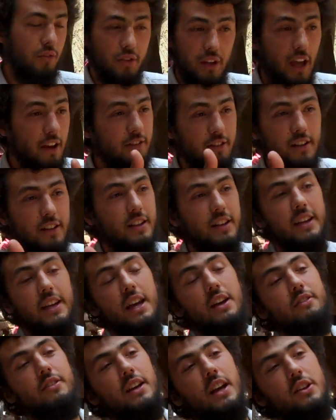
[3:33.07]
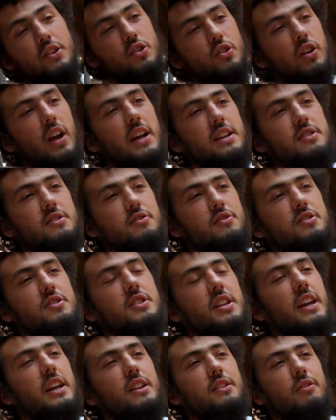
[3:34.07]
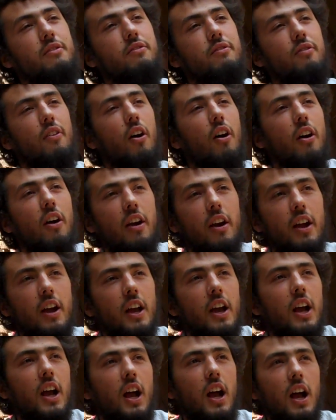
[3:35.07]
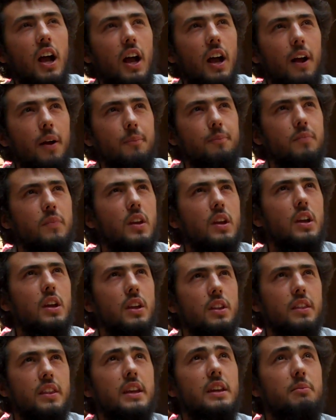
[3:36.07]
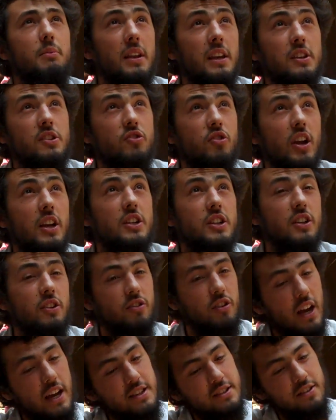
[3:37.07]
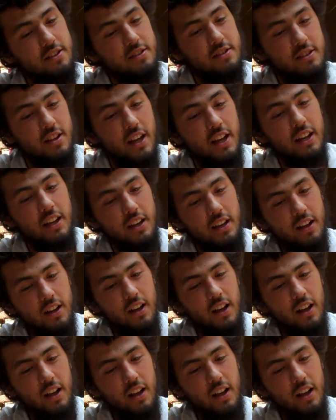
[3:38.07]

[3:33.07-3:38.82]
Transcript: definitely AVN tries to stay as far, the administration tries to stay